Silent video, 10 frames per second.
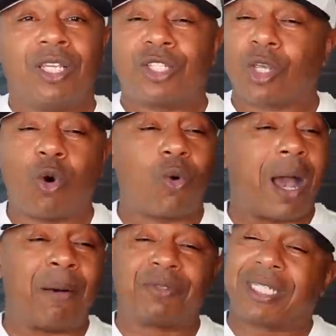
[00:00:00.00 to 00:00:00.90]

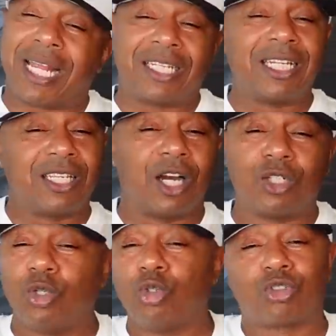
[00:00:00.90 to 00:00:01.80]
So I'm telling the
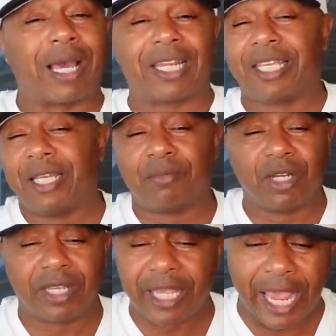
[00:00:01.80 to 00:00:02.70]
young dude, trying to give him
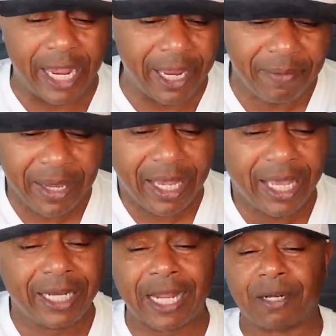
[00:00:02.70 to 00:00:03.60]
good game
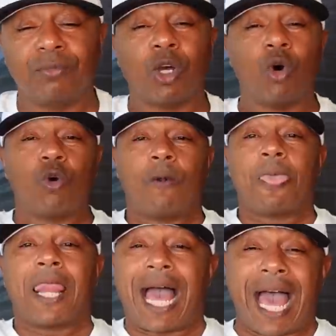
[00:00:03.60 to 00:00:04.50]
and let him know,
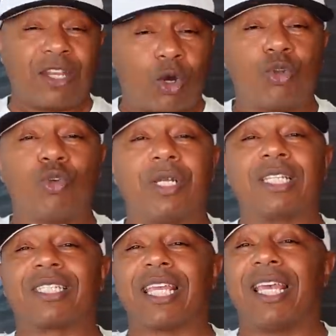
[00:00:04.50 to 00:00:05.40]
I know you in
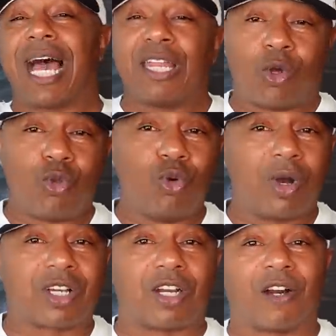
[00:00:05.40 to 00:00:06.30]
the cell, I know
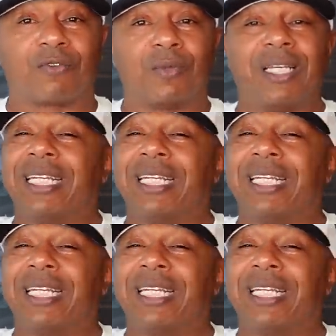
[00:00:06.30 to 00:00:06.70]
you uncomfortable.